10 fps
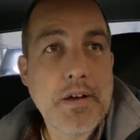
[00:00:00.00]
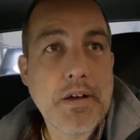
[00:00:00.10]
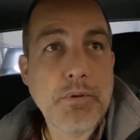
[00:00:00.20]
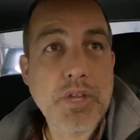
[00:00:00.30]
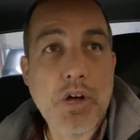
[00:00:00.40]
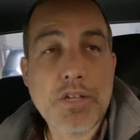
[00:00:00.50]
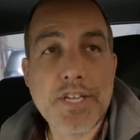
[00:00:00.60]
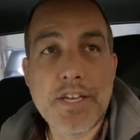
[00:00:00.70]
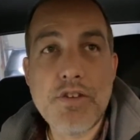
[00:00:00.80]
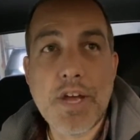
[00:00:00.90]
With the
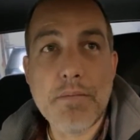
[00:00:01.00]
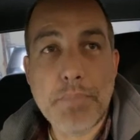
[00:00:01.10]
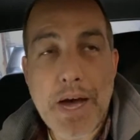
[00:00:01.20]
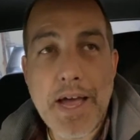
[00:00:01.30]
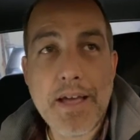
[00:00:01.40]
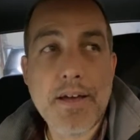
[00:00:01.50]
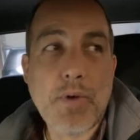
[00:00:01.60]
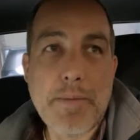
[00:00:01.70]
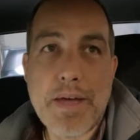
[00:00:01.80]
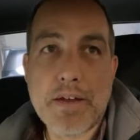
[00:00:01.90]
Haltech, you got to buy a
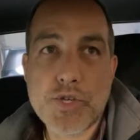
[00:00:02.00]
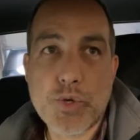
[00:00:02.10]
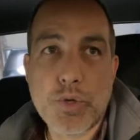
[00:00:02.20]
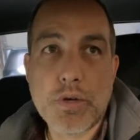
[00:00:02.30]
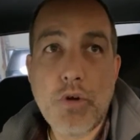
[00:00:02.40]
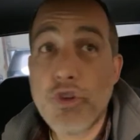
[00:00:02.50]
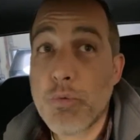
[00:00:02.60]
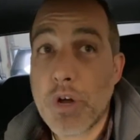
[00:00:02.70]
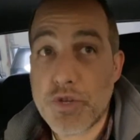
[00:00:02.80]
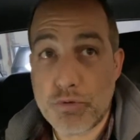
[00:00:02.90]
wideband controller. Oh, you
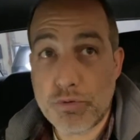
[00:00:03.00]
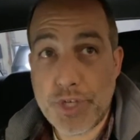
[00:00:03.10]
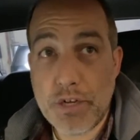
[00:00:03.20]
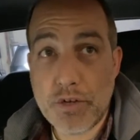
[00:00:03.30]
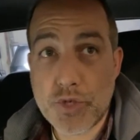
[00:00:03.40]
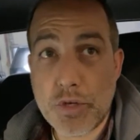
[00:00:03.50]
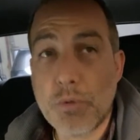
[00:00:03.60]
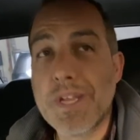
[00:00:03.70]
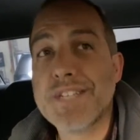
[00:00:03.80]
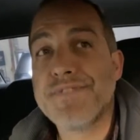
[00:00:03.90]
want a dual channel controller?
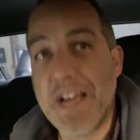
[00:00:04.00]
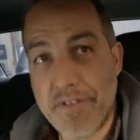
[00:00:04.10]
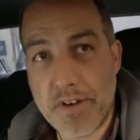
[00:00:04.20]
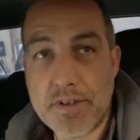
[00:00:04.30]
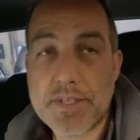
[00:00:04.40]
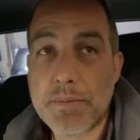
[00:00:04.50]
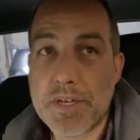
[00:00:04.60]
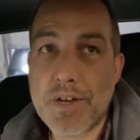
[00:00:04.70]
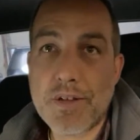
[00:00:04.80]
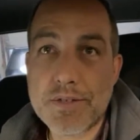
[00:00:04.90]
Well, that's $500 and
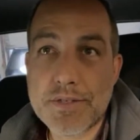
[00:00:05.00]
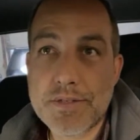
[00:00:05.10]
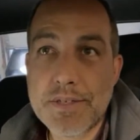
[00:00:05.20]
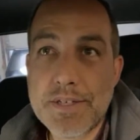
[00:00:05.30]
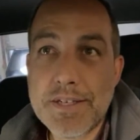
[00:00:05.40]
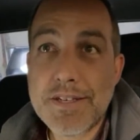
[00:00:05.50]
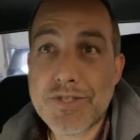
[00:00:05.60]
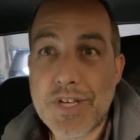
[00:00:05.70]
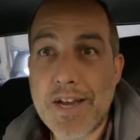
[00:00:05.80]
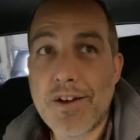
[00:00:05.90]
something.
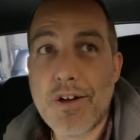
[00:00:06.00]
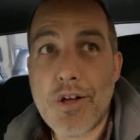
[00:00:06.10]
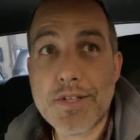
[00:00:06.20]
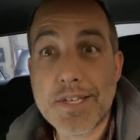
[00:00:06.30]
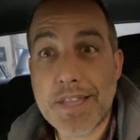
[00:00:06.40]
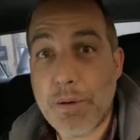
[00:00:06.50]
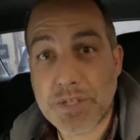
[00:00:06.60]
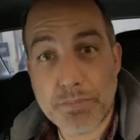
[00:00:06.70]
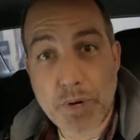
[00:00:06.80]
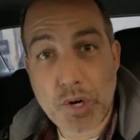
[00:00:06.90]
So now your Haltech that was
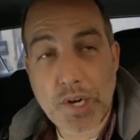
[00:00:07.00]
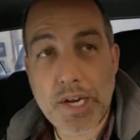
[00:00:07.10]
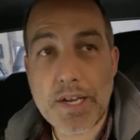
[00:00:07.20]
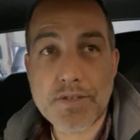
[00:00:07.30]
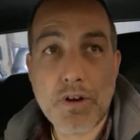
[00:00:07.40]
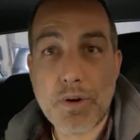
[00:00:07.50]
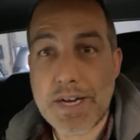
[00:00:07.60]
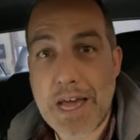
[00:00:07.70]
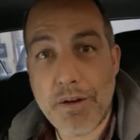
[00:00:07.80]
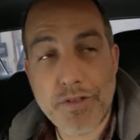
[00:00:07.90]
a bargain is already
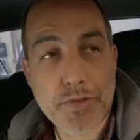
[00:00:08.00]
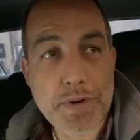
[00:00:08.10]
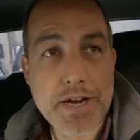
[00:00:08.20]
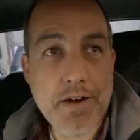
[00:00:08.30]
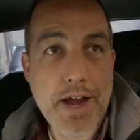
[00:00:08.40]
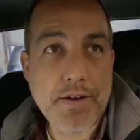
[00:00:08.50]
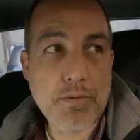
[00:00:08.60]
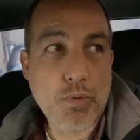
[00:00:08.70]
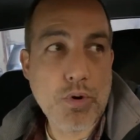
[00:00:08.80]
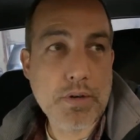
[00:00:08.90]
now at $3,000 or
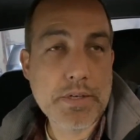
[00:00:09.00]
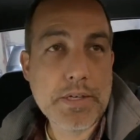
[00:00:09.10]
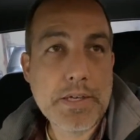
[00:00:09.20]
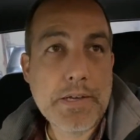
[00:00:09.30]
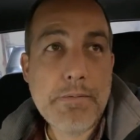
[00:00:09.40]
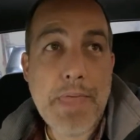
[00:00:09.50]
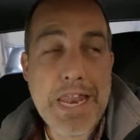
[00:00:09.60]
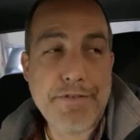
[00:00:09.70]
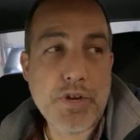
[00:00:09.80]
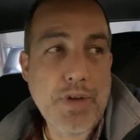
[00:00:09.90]
more. And
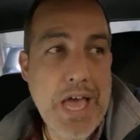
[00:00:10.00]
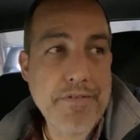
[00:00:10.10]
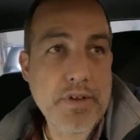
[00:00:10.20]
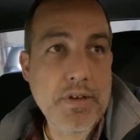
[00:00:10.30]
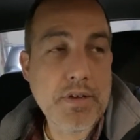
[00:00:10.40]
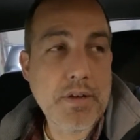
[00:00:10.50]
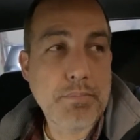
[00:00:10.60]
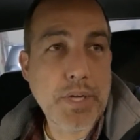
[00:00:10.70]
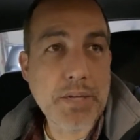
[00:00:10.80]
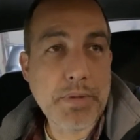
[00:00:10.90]
if you don't have a
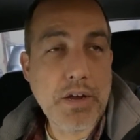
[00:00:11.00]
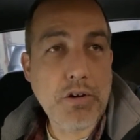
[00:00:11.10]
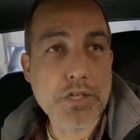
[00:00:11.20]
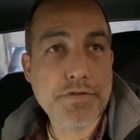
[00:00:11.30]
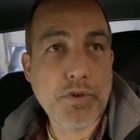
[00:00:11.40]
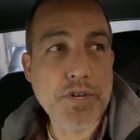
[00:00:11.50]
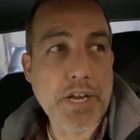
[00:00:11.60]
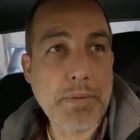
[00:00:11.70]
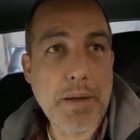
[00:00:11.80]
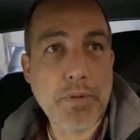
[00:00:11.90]
plug-and-play harness for it, you got
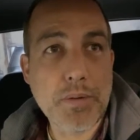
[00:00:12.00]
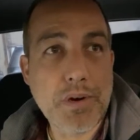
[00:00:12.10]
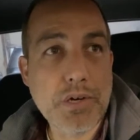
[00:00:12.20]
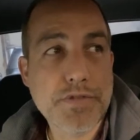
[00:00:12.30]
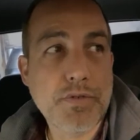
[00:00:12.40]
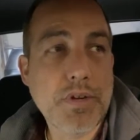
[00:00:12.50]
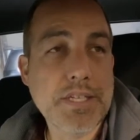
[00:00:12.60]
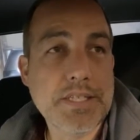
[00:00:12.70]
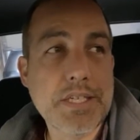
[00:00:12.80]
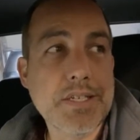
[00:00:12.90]
to buy a plug-and-play harness for it.
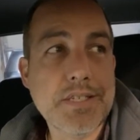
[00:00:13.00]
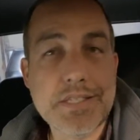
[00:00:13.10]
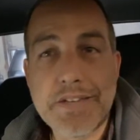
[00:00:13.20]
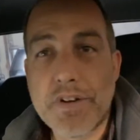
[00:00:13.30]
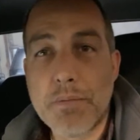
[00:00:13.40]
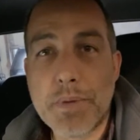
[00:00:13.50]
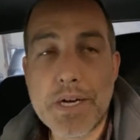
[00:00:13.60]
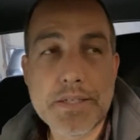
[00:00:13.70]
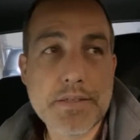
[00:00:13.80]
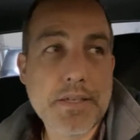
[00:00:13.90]
That's another
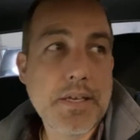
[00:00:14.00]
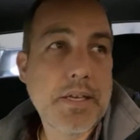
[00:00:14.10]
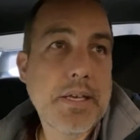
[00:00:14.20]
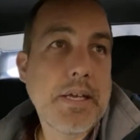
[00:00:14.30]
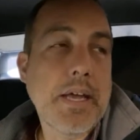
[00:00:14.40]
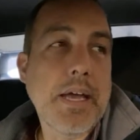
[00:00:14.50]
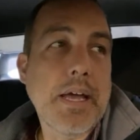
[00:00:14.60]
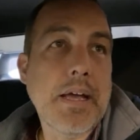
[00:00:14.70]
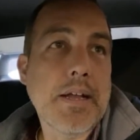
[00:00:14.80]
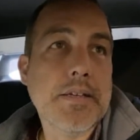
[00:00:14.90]
$600-700.
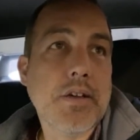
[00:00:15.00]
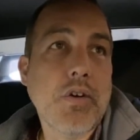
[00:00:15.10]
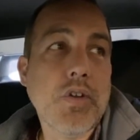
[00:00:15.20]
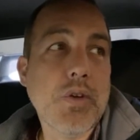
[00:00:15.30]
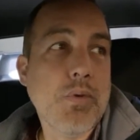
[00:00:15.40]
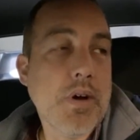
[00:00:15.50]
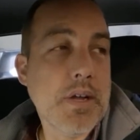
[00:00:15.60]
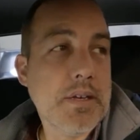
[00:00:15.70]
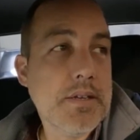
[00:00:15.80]
And oh, you want,